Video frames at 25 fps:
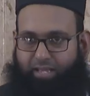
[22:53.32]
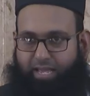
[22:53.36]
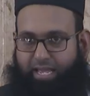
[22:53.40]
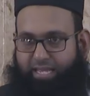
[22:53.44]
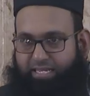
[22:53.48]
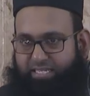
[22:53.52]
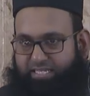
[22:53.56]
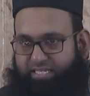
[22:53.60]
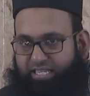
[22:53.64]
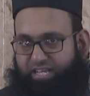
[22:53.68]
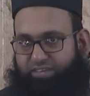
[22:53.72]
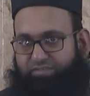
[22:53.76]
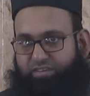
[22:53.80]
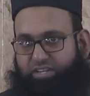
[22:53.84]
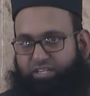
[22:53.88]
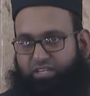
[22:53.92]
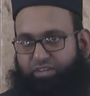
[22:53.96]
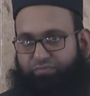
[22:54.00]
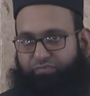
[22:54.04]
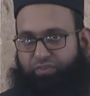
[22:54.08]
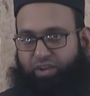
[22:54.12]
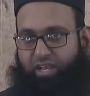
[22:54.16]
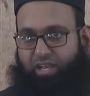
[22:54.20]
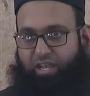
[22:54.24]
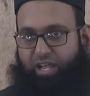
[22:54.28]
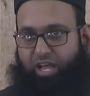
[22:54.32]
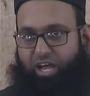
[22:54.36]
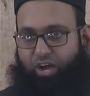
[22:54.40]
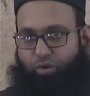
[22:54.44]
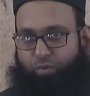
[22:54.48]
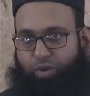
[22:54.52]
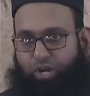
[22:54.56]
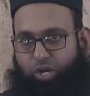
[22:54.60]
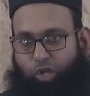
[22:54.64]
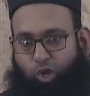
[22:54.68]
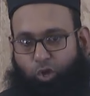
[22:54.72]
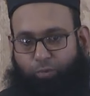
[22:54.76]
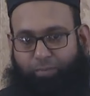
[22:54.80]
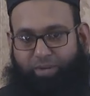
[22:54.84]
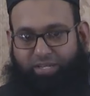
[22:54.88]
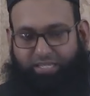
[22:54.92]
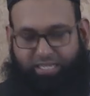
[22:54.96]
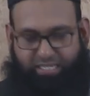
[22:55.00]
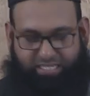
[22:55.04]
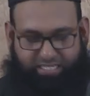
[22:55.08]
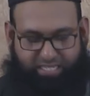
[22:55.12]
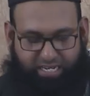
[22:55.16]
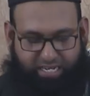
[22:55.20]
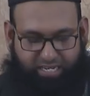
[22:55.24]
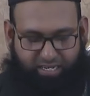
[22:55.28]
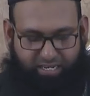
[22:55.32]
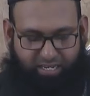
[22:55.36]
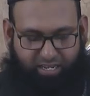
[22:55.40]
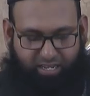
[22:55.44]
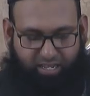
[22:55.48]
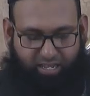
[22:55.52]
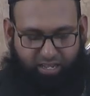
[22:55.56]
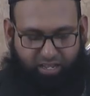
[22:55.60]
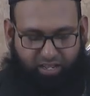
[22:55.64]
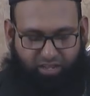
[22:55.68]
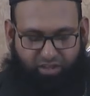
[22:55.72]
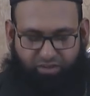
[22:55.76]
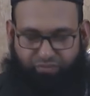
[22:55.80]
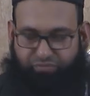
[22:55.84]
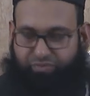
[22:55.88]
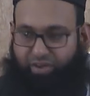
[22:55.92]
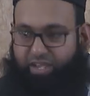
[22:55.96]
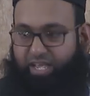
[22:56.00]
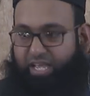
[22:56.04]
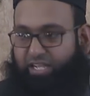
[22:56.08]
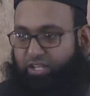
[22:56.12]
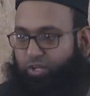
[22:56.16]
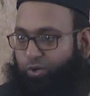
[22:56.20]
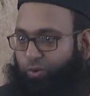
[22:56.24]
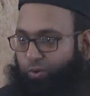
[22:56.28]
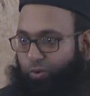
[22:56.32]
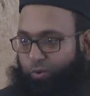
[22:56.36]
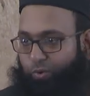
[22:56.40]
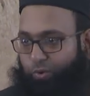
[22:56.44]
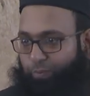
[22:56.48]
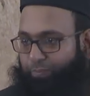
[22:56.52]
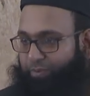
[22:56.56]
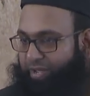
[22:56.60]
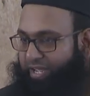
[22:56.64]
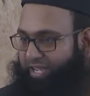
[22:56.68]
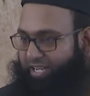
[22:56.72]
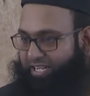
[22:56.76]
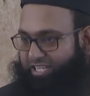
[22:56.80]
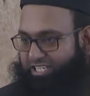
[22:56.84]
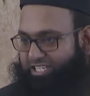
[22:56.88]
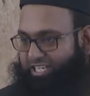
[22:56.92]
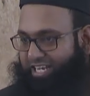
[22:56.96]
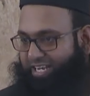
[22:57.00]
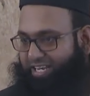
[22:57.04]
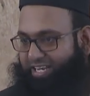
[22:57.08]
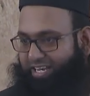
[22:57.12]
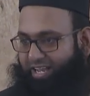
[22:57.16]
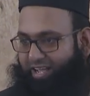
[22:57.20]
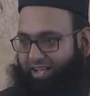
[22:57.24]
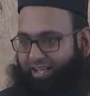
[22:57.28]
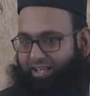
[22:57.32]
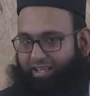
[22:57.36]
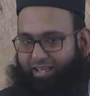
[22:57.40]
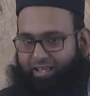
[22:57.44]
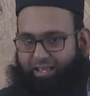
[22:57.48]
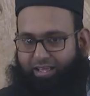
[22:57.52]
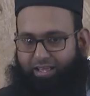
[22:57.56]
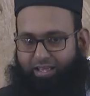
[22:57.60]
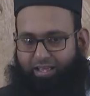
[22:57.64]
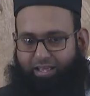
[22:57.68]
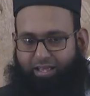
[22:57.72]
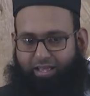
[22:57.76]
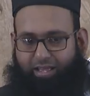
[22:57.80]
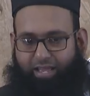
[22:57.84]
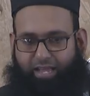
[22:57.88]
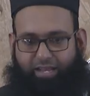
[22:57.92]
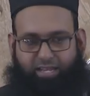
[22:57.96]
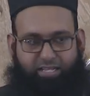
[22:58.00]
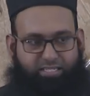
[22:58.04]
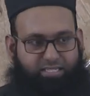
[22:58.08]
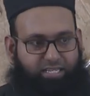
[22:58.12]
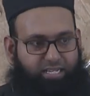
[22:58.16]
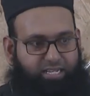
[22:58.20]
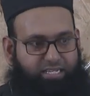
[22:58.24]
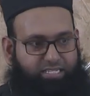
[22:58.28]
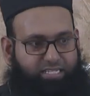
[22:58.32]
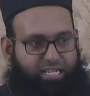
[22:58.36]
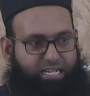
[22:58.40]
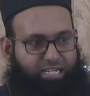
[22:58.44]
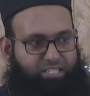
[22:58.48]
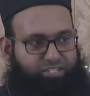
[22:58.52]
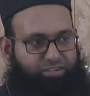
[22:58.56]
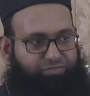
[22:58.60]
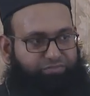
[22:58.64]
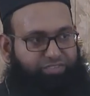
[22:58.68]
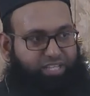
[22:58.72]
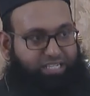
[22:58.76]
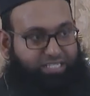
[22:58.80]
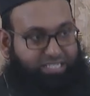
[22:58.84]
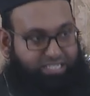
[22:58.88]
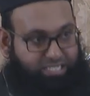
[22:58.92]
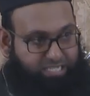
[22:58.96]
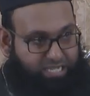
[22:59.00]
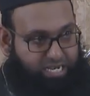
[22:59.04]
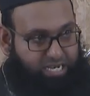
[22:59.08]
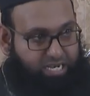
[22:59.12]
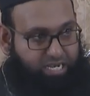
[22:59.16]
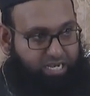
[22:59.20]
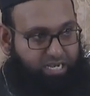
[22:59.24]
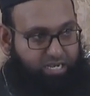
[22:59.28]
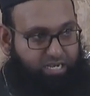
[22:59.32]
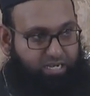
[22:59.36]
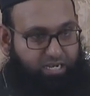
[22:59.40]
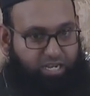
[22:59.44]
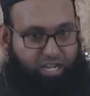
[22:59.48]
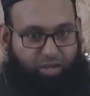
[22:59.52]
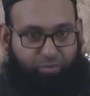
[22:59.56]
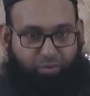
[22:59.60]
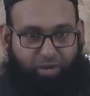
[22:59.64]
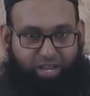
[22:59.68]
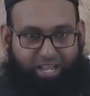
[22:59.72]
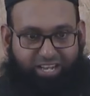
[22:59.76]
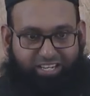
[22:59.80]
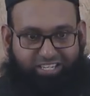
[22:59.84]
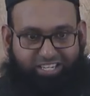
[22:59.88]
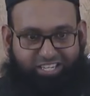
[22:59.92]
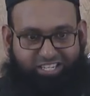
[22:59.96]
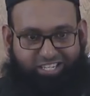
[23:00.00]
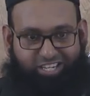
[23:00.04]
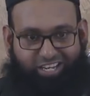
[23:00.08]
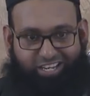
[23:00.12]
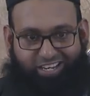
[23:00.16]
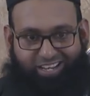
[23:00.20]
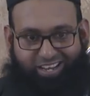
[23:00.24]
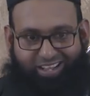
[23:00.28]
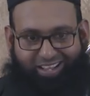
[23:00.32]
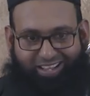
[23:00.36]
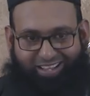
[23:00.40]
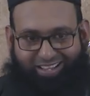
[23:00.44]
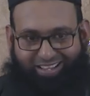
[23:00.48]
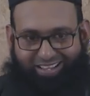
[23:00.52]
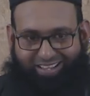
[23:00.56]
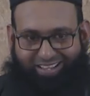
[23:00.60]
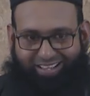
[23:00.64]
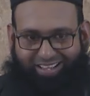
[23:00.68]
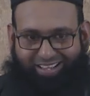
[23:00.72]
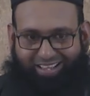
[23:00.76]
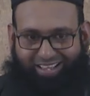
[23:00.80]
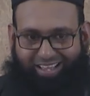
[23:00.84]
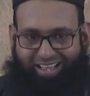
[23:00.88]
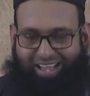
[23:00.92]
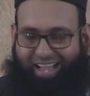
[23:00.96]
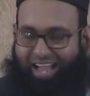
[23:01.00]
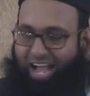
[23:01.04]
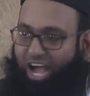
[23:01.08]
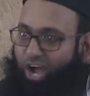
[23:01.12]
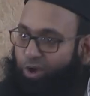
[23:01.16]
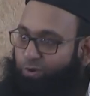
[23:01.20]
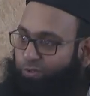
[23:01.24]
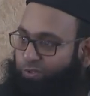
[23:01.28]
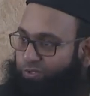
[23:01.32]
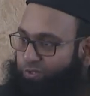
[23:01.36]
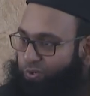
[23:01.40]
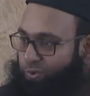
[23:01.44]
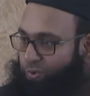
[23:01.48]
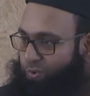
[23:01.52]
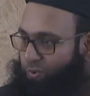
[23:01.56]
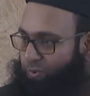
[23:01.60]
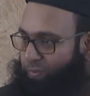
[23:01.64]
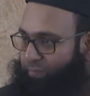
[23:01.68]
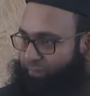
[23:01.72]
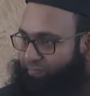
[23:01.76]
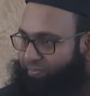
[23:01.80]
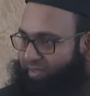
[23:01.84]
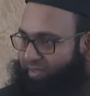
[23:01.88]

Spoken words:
A servant of Allah will commit a sin. Fayadkhulu bihi al-jannah. And as a result of that sin, he will enter Jannah. How so?